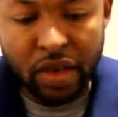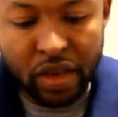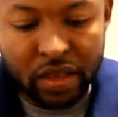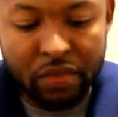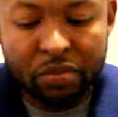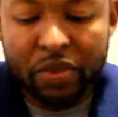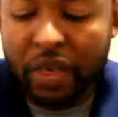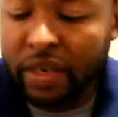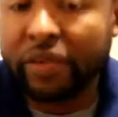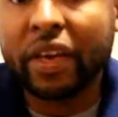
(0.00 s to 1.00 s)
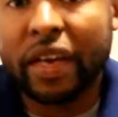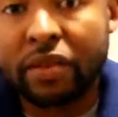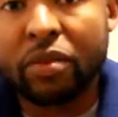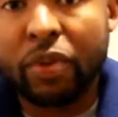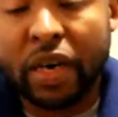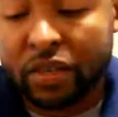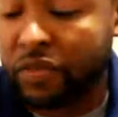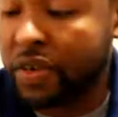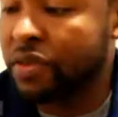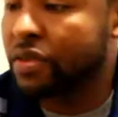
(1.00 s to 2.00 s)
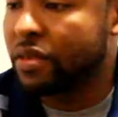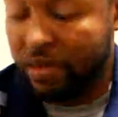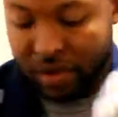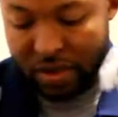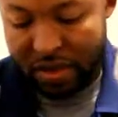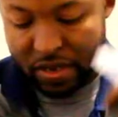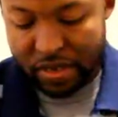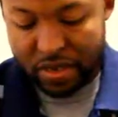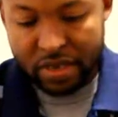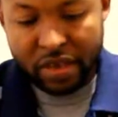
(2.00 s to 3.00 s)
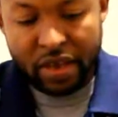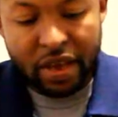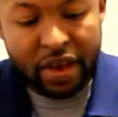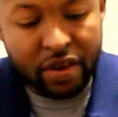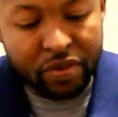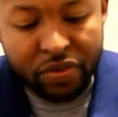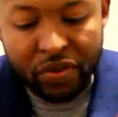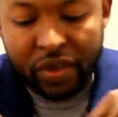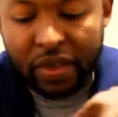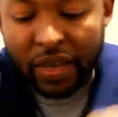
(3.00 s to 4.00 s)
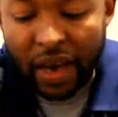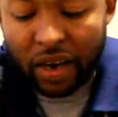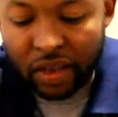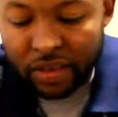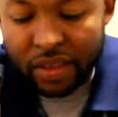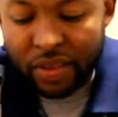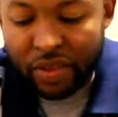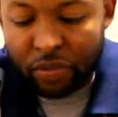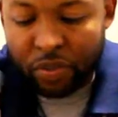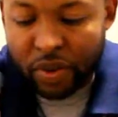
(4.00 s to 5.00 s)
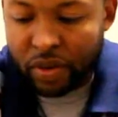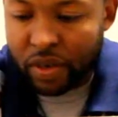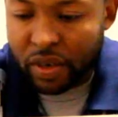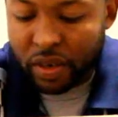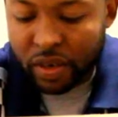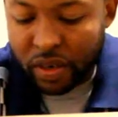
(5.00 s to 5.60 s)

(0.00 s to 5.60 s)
Okay, let me take everything out the box first. Everything out the box.